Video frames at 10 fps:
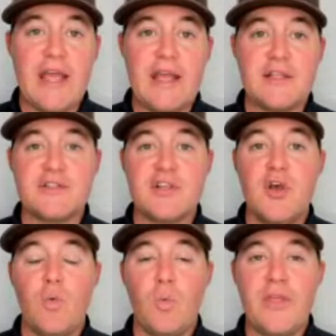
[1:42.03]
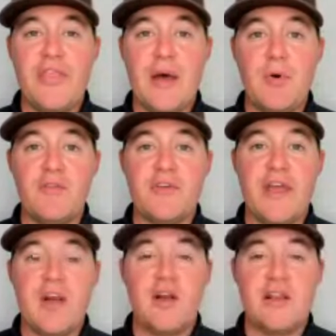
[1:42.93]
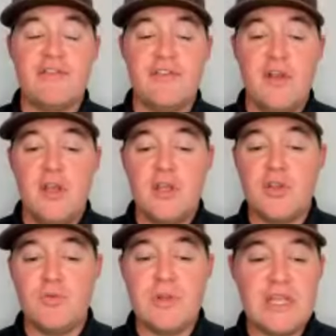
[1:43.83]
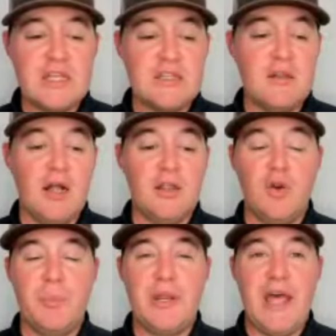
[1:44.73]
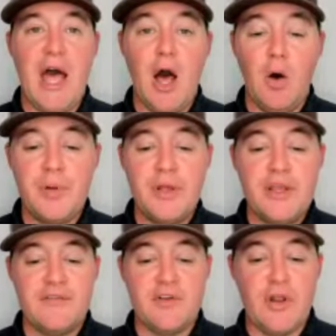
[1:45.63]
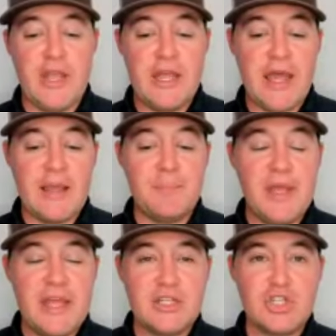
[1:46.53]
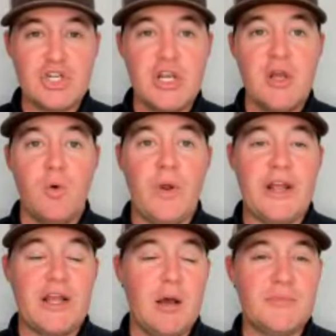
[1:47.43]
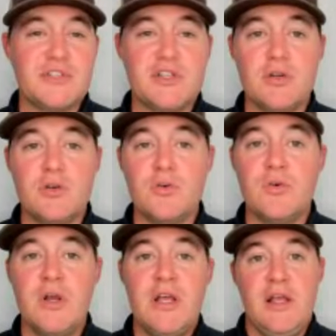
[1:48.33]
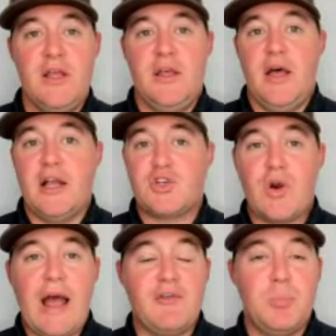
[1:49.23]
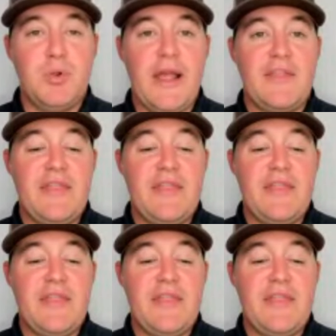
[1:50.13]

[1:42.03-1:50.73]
hands with them over there. And if you need a little bit of help, if you're in a pinch when it comes to a travel plan,